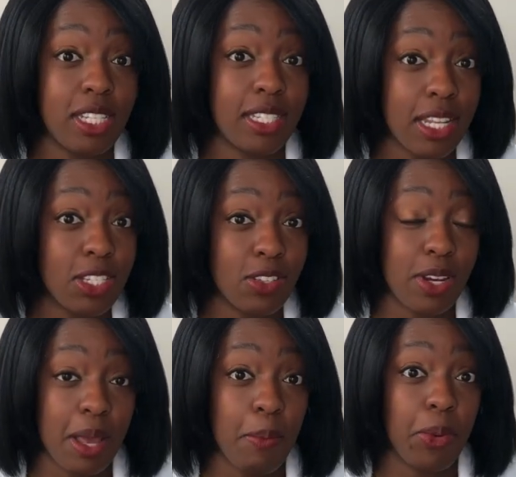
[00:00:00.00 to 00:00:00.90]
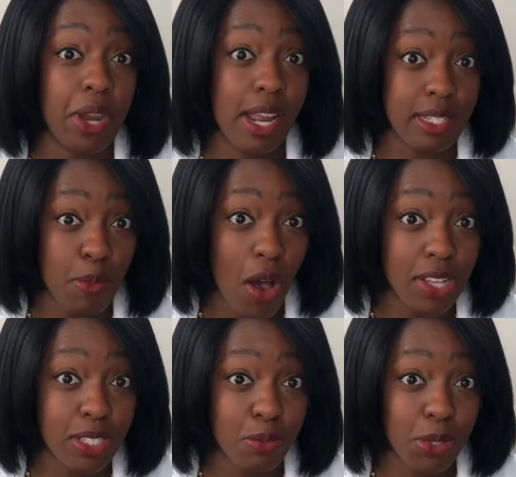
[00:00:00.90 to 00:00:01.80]
sensory input as
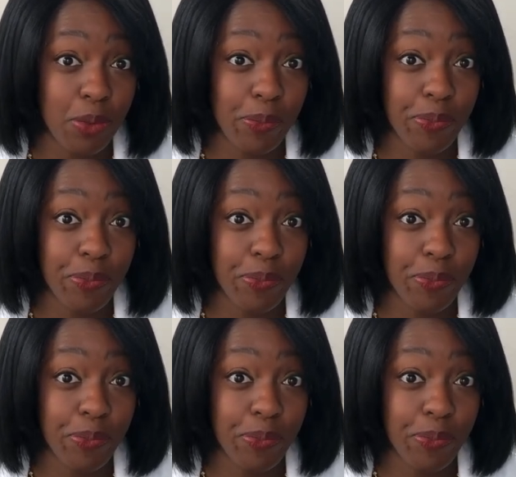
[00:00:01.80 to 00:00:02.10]
possible.